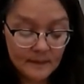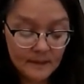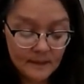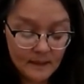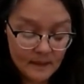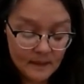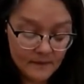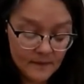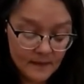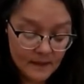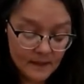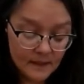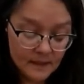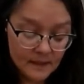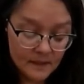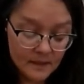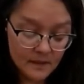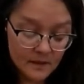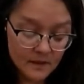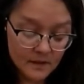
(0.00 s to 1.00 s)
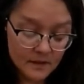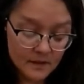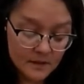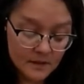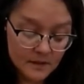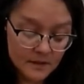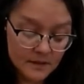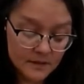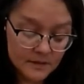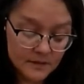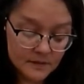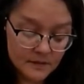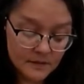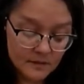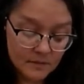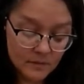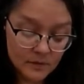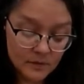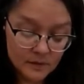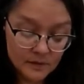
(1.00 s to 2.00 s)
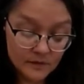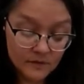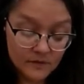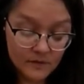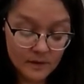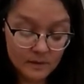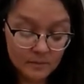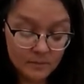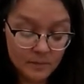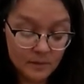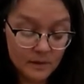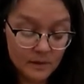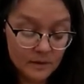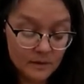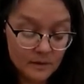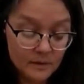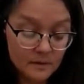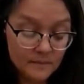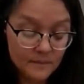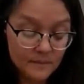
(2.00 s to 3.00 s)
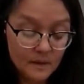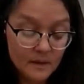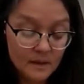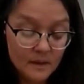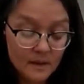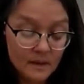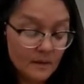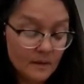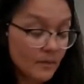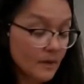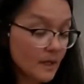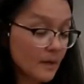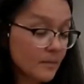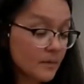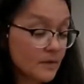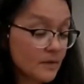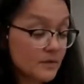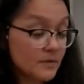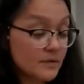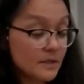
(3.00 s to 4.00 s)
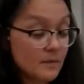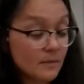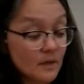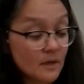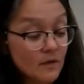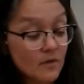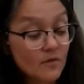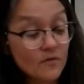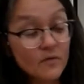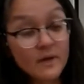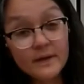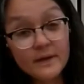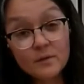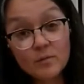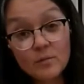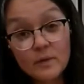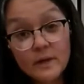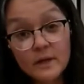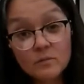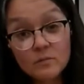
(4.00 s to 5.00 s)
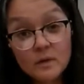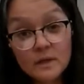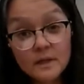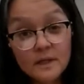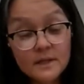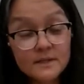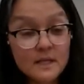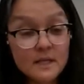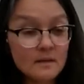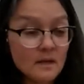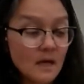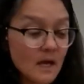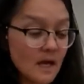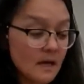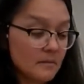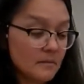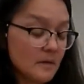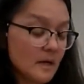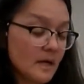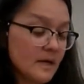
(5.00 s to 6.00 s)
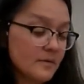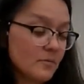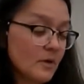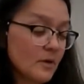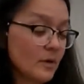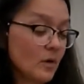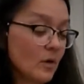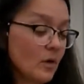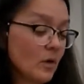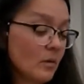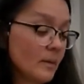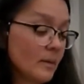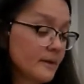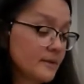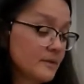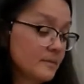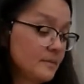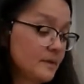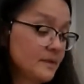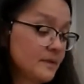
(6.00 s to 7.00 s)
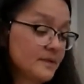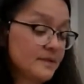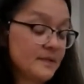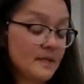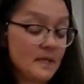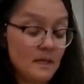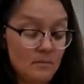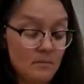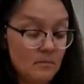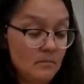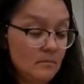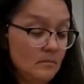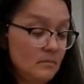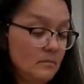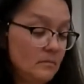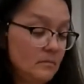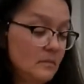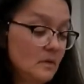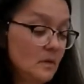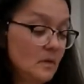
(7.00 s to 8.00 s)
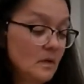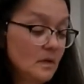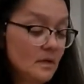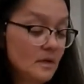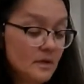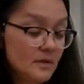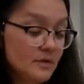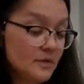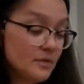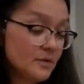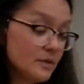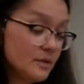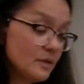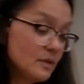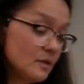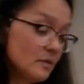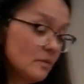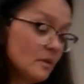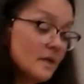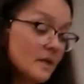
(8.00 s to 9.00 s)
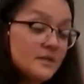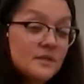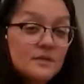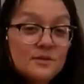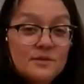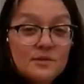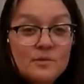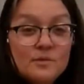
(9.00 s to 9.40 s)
And then here is the really fun part. And what I'm going to do is I'm going to go find a red one because I want all mine to be the same. So you get to do